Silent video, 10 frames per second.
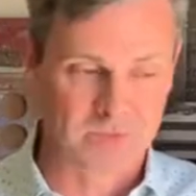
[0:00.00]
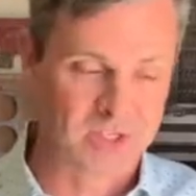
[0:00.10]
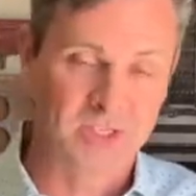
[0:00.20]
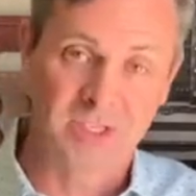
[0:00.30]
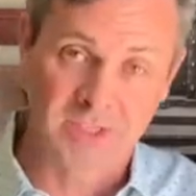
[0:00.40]

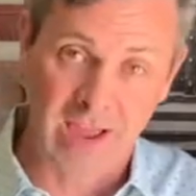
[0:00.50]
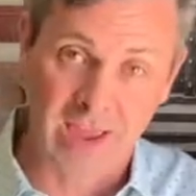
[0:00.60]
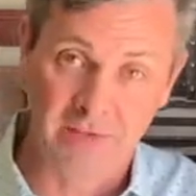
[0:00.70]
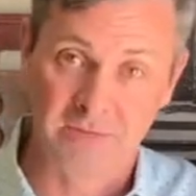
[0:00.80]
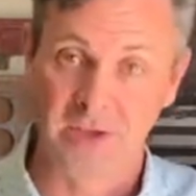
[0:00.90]
Just as I
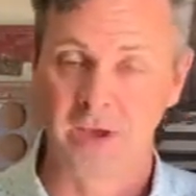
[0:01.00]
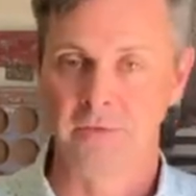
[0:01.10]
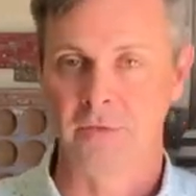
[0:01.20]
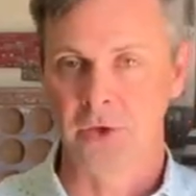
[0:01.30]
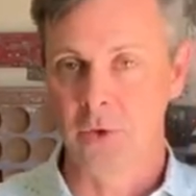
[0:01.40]
have done
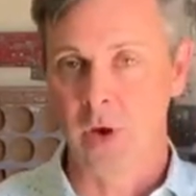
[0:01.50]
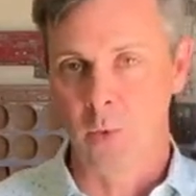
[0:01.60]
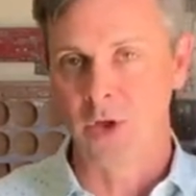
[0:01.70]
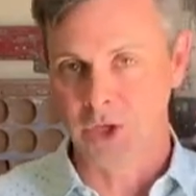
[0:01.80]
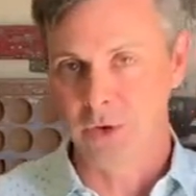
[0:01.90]
for you, I
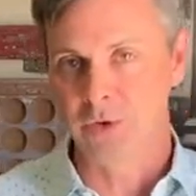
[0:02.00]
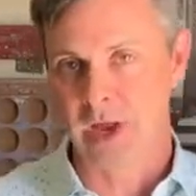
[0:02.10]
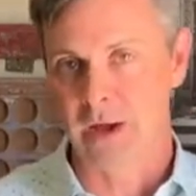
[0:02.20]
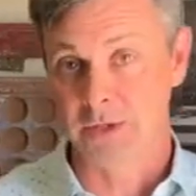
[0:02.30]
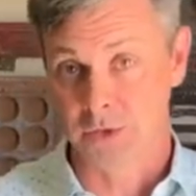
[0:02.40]
want you
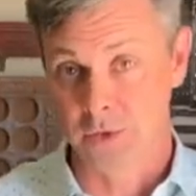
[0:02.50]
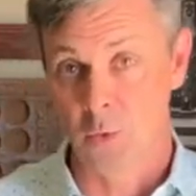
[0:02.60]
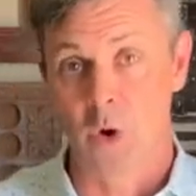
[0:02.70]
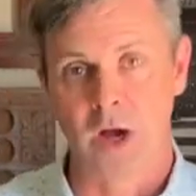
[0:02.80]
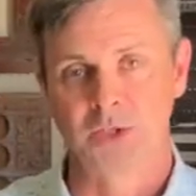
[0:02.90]
now to
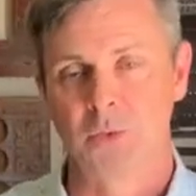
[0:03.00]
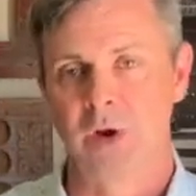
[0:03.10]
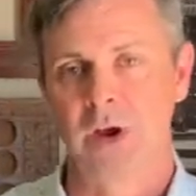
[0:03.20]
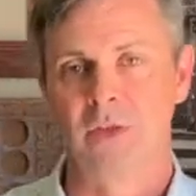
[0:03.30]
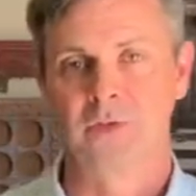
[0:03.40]
wash
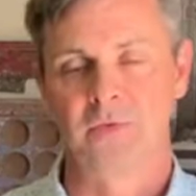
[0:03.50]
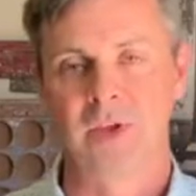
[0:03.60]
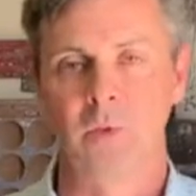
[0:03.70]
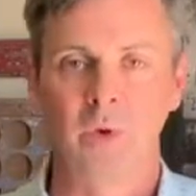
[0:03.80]
one another's feet.